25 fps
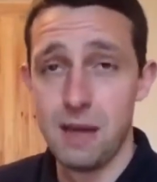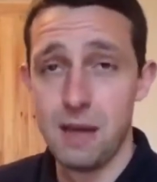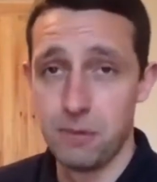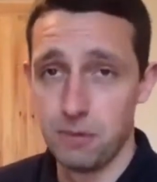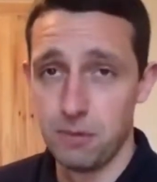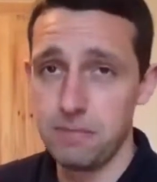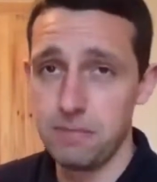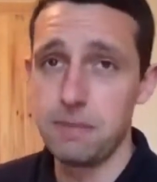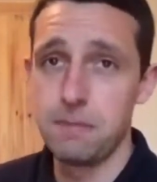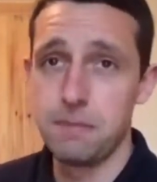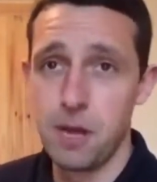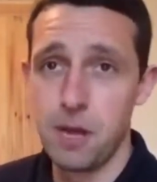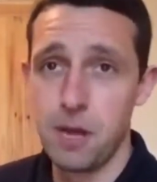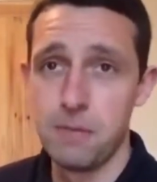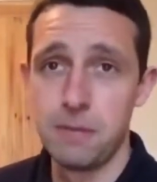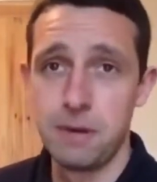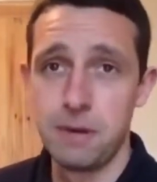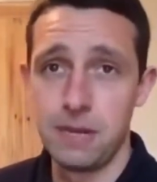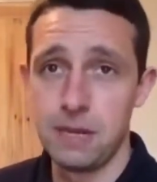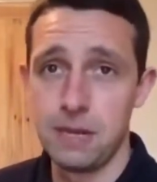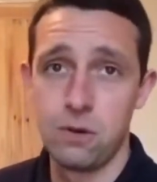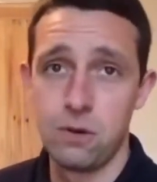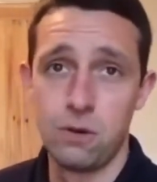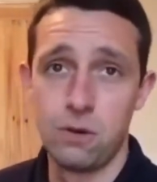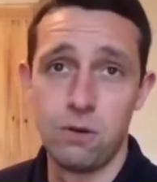but
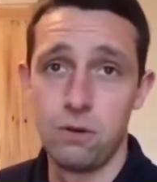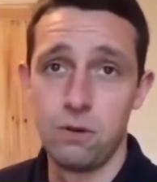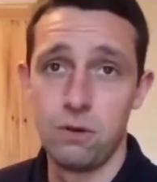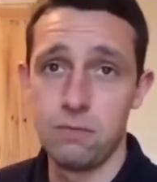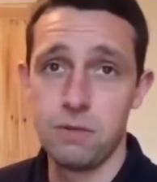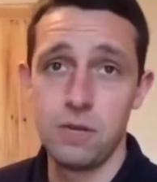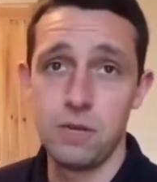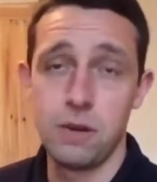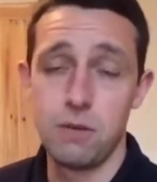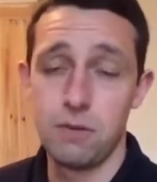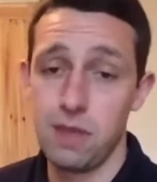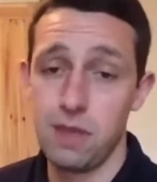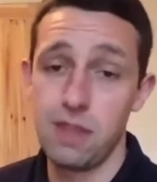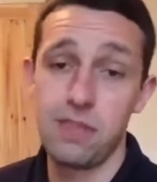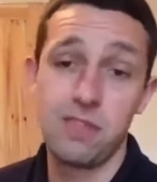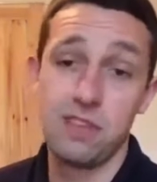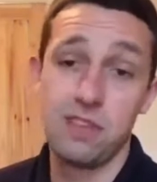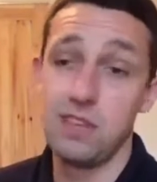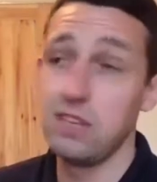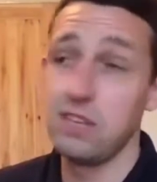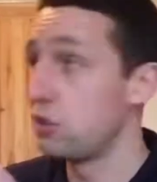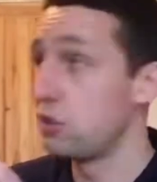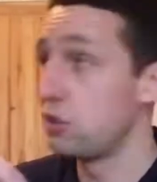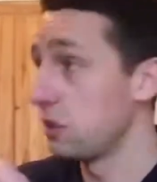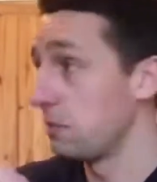permalink or you know
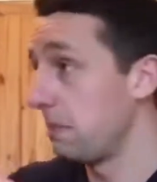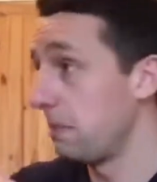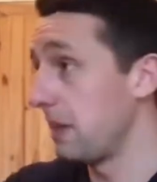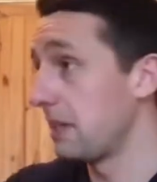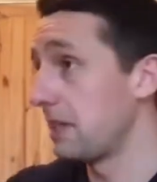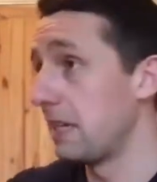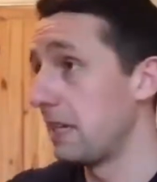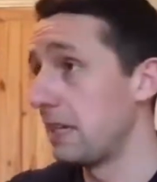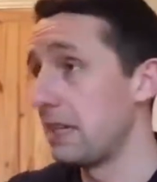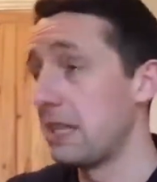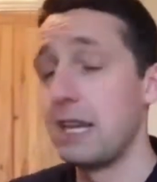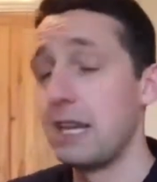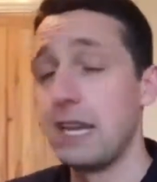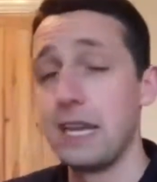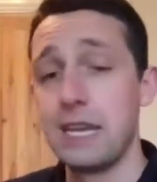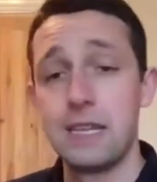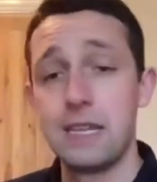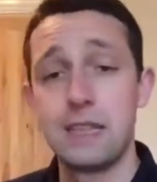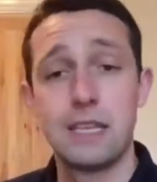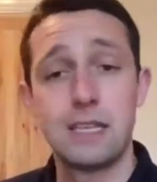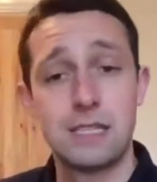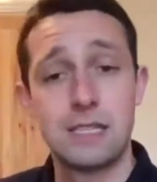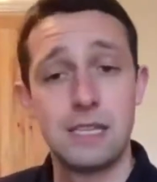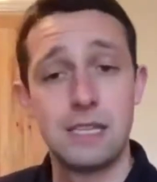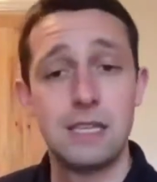it's just basically the
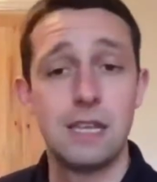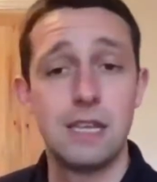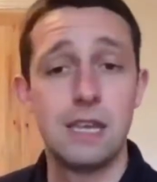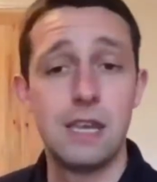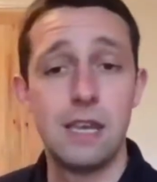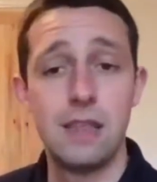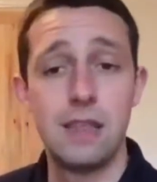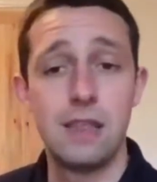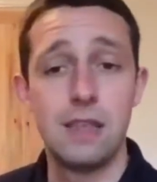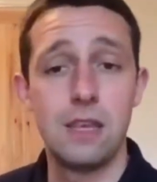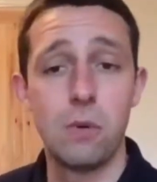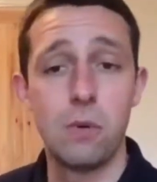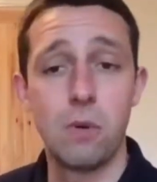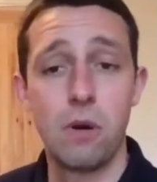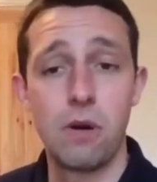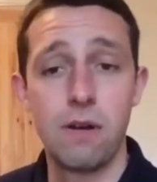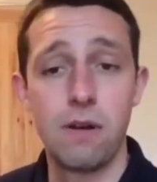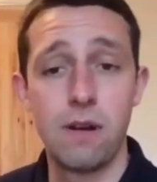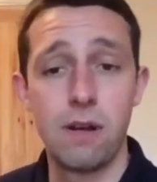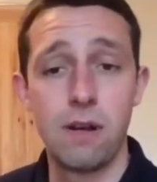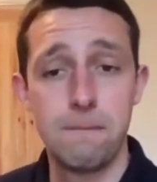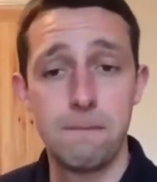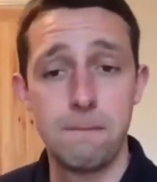link that's in the in the URL.